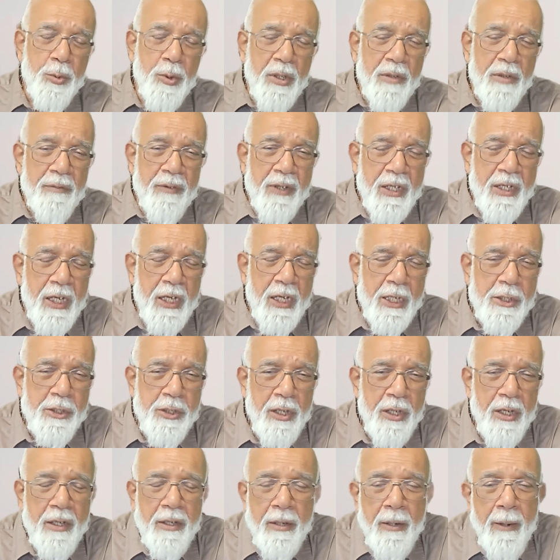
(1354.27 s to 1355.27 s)
to a
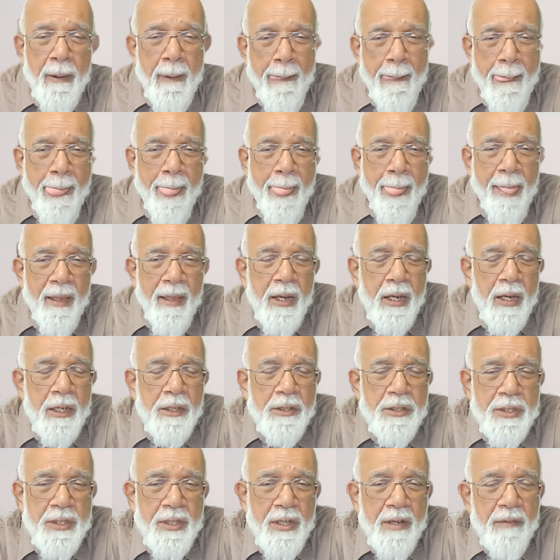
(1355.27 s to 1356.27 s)
vacation
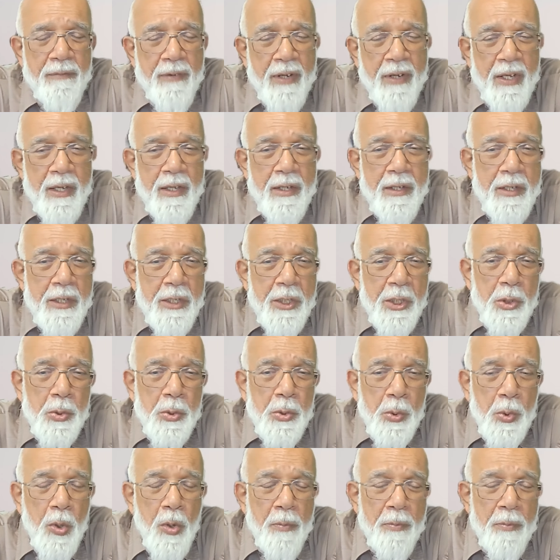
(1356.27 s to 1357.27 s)
in somewhere in
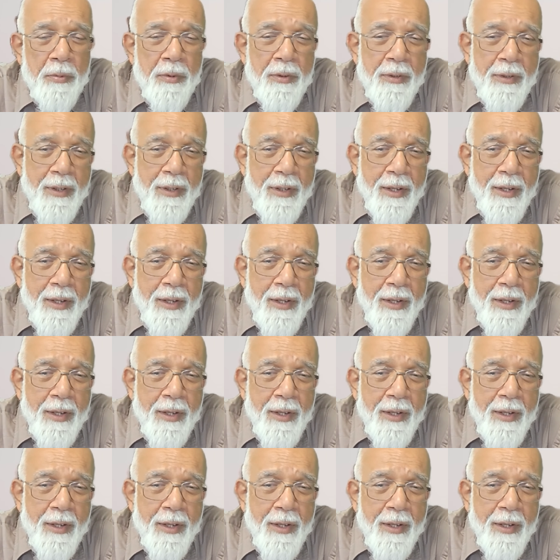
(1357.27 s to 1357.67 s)
Europe.